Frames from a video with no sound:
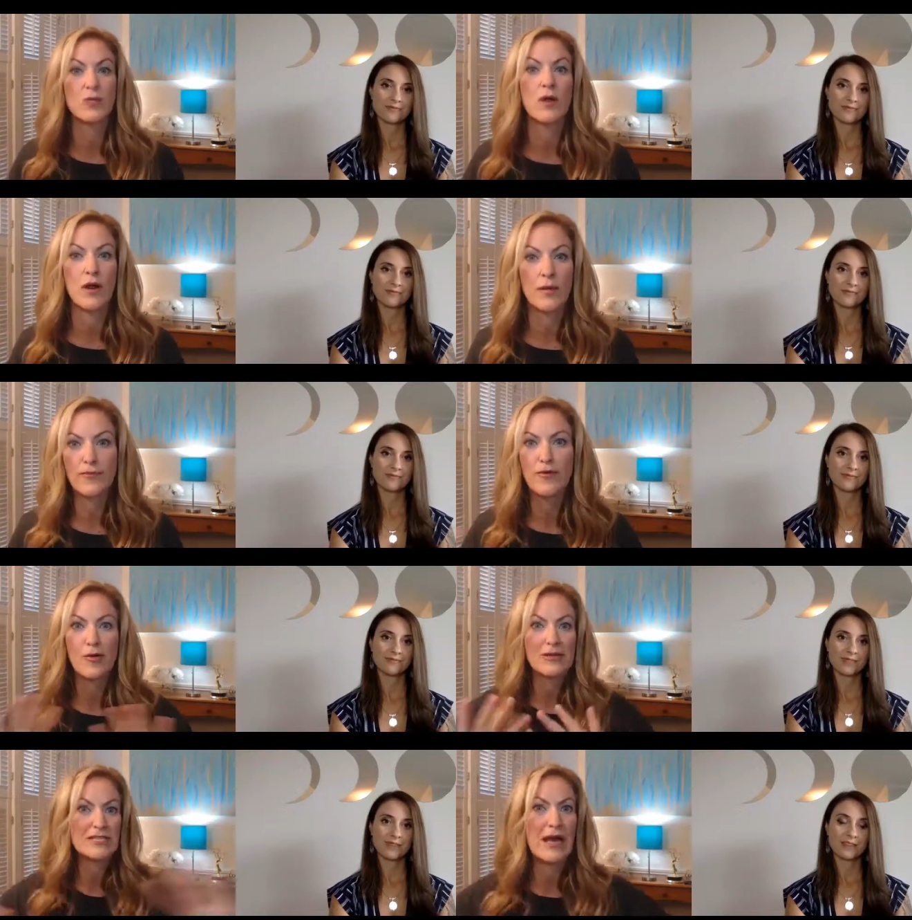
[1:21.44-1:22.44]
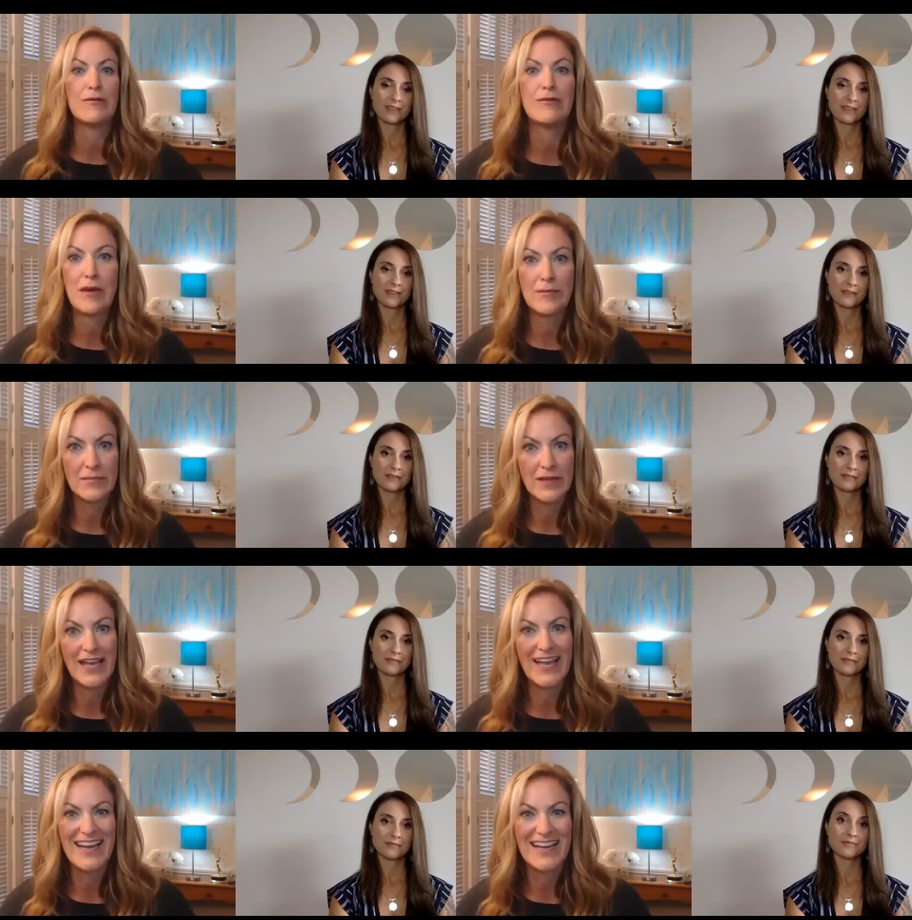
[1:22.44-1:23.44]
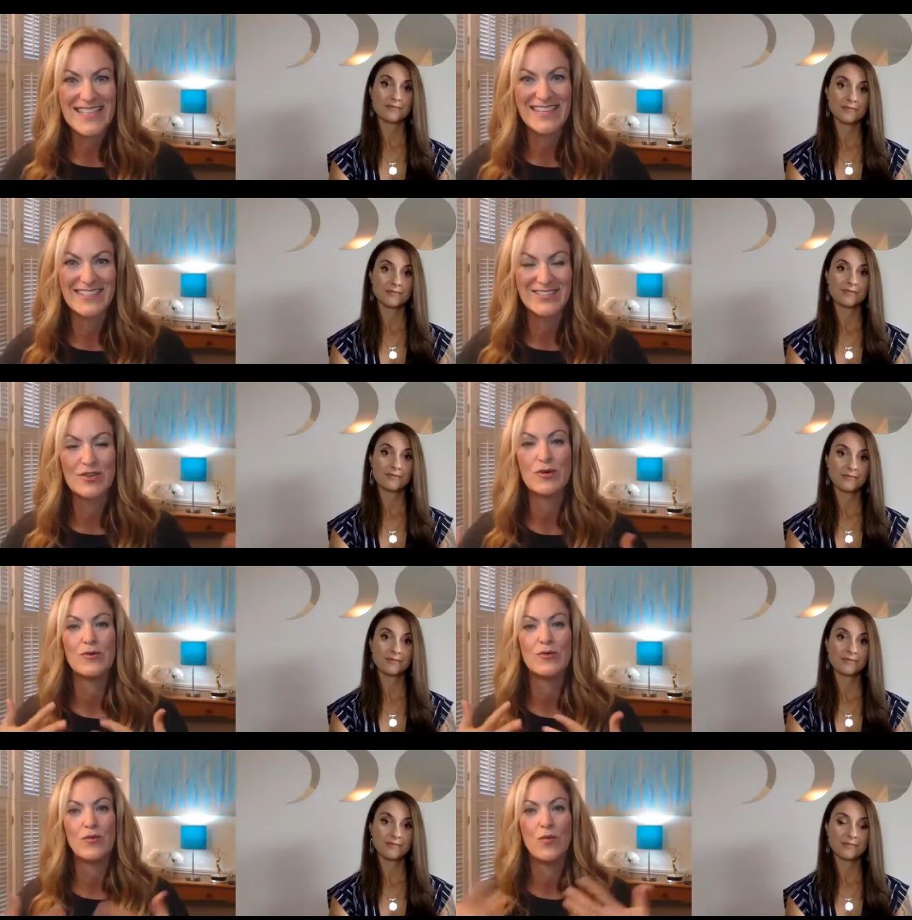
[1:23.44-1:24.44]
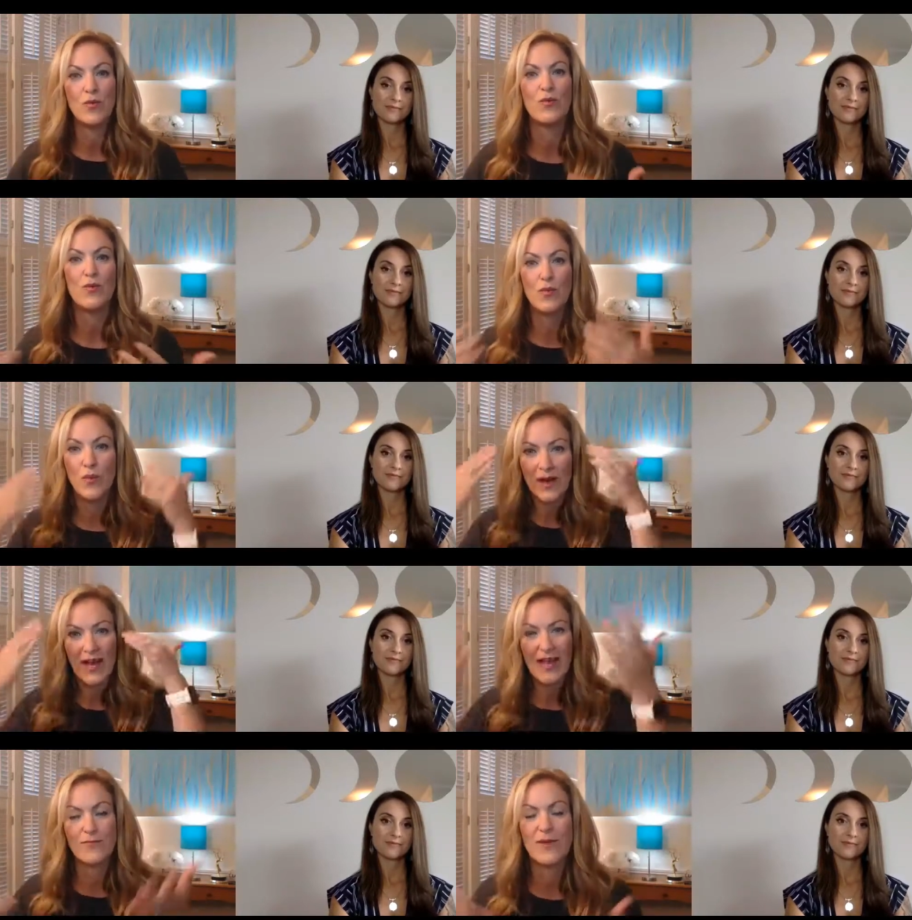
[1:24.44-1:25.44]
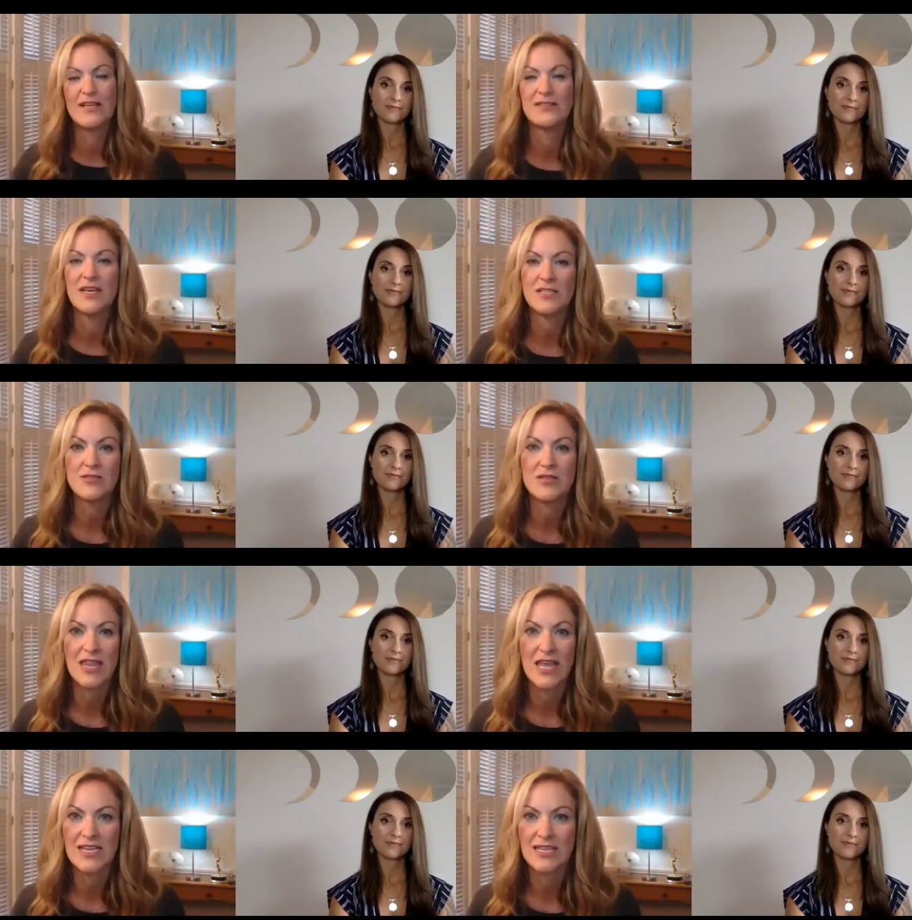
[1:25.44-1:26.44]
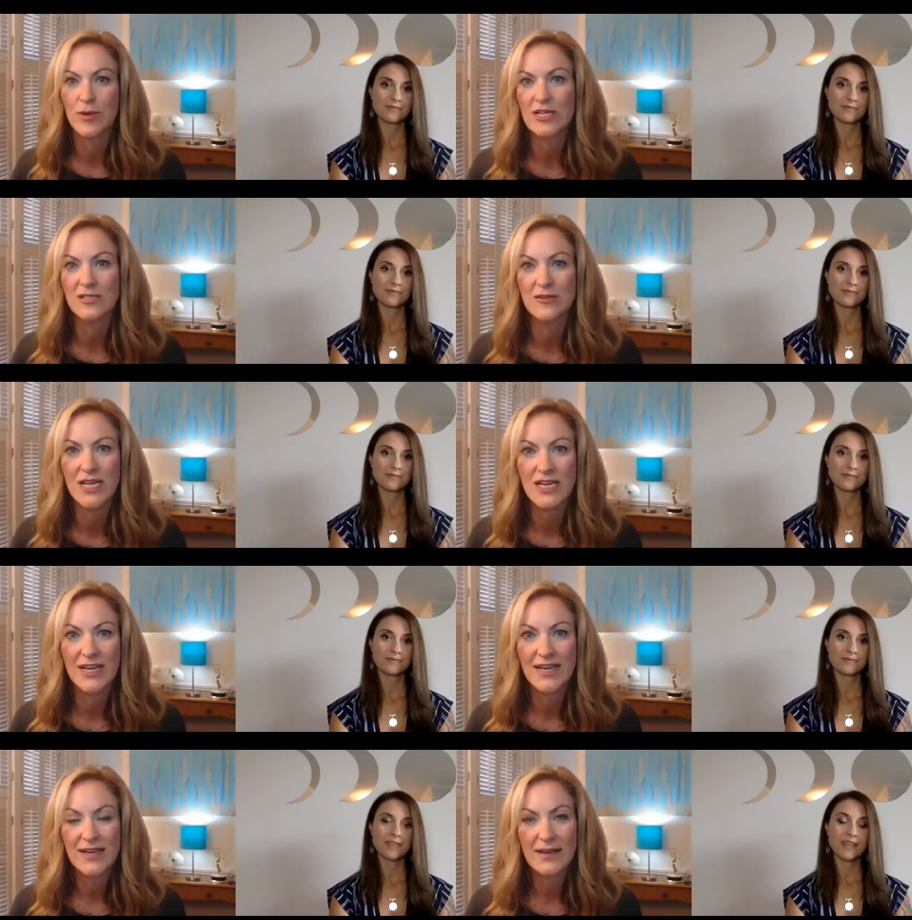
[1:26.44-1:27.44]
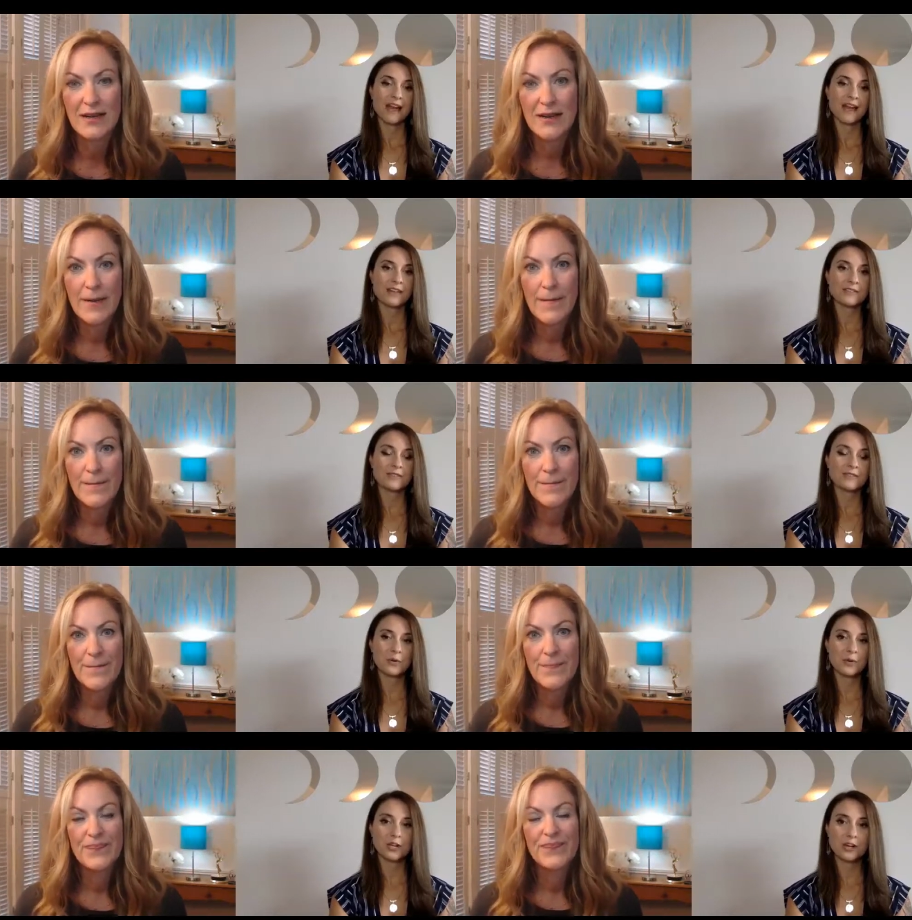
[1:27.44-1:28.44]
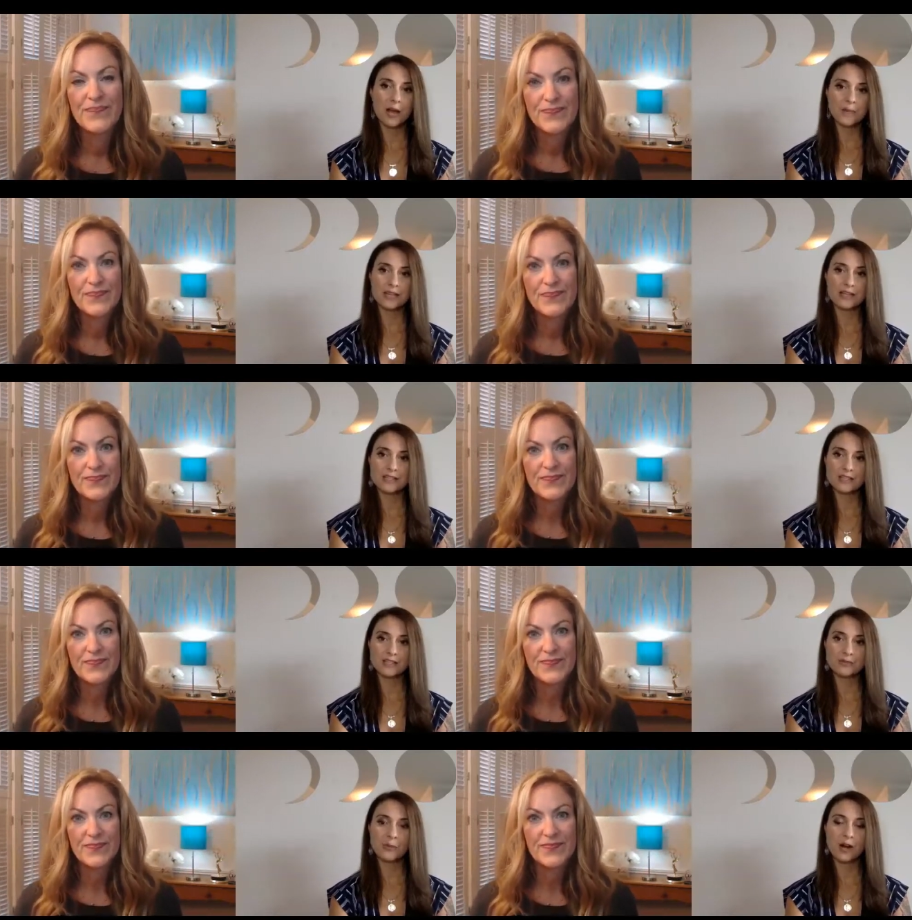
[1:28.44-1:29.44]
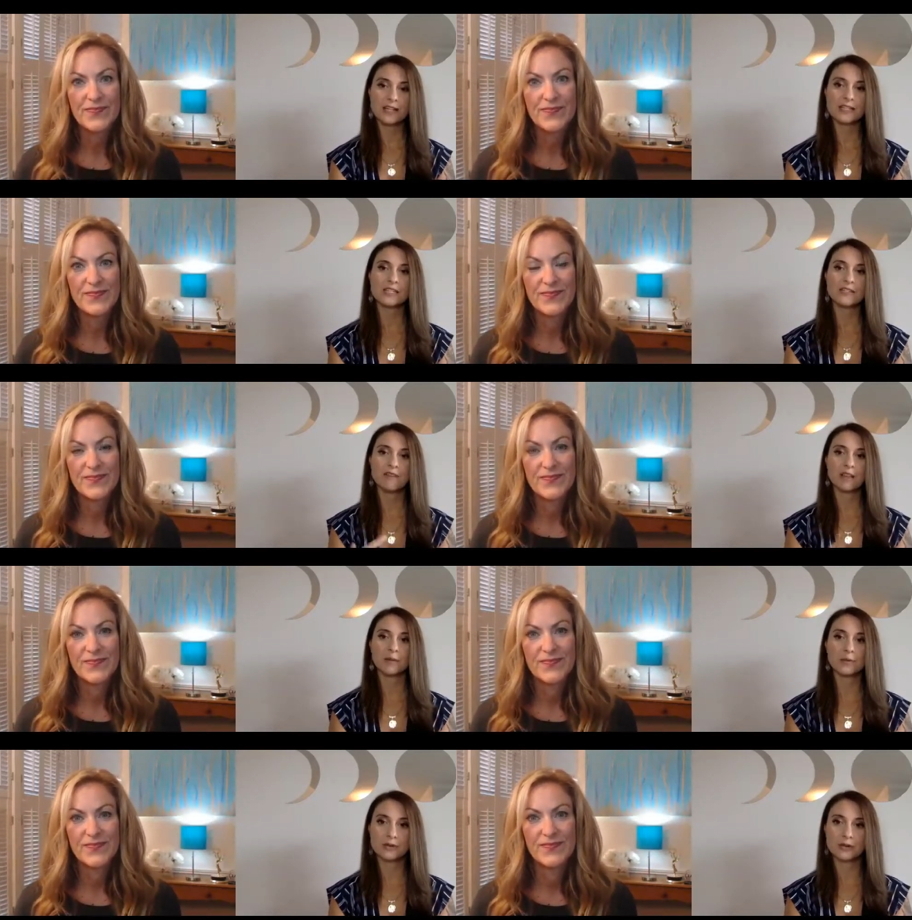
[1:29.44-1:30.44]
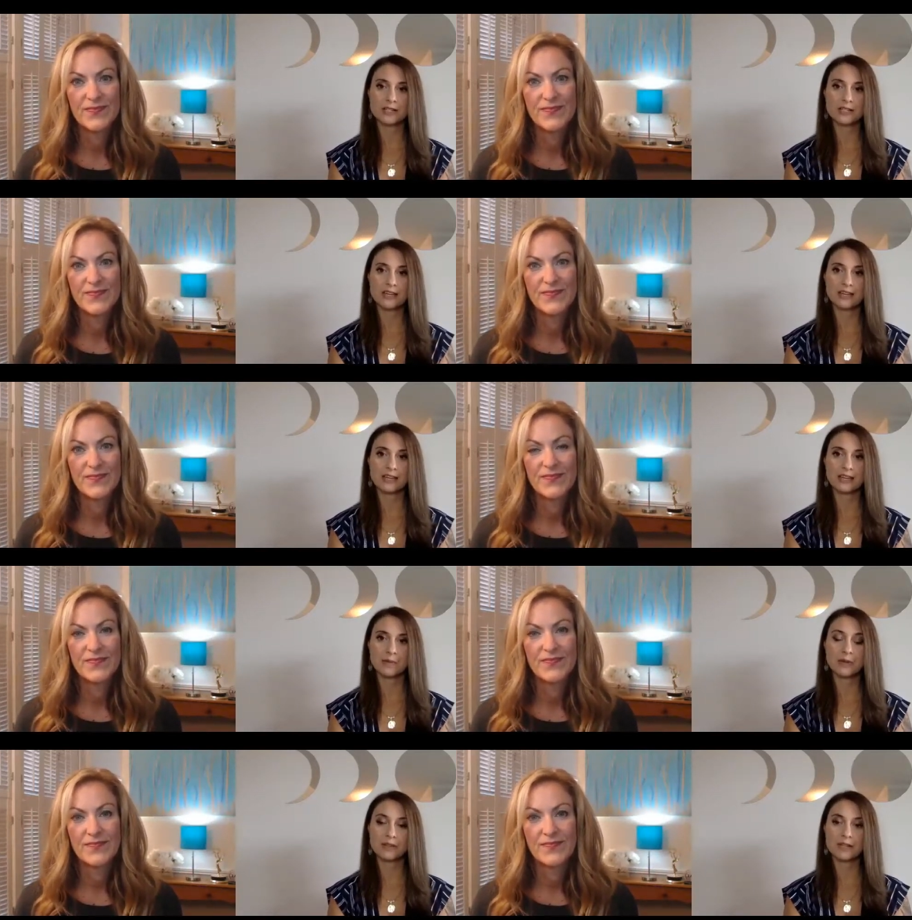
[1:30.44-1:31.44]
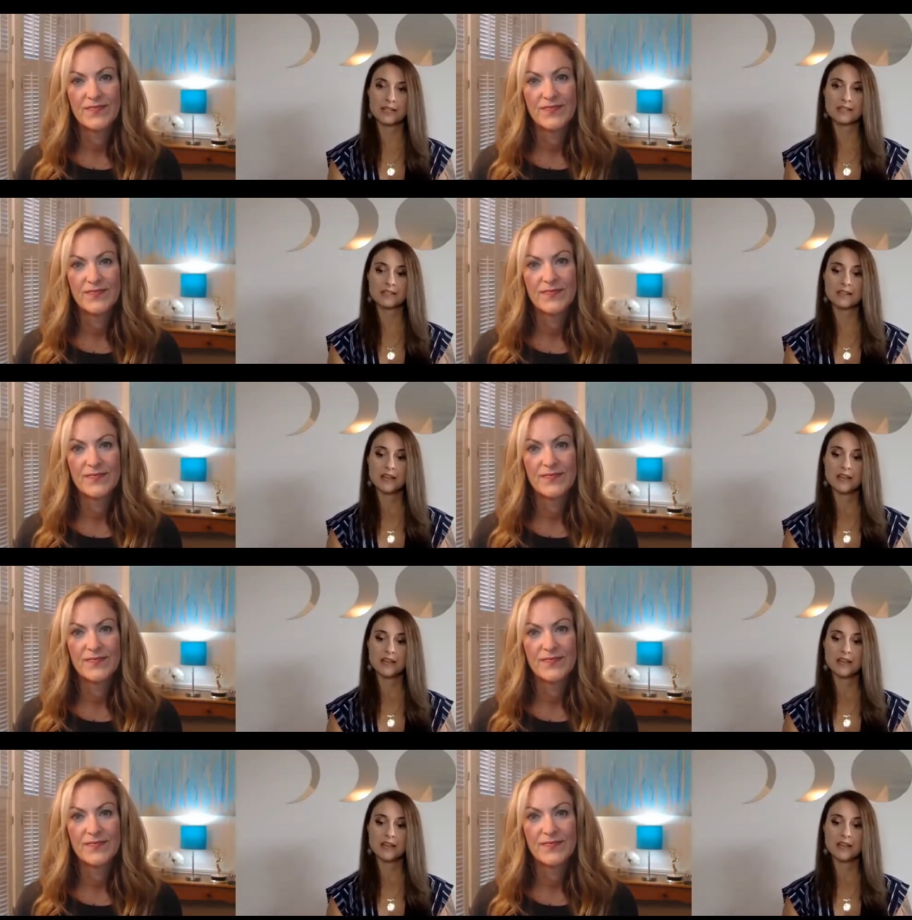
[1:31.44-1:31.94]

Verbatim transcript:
Speaker 1: work before we tell them anything to do what kind of mindset do you think they need to bring to it
Speaker 2: yeah so when you're coming into wanting to develop your psychic abilities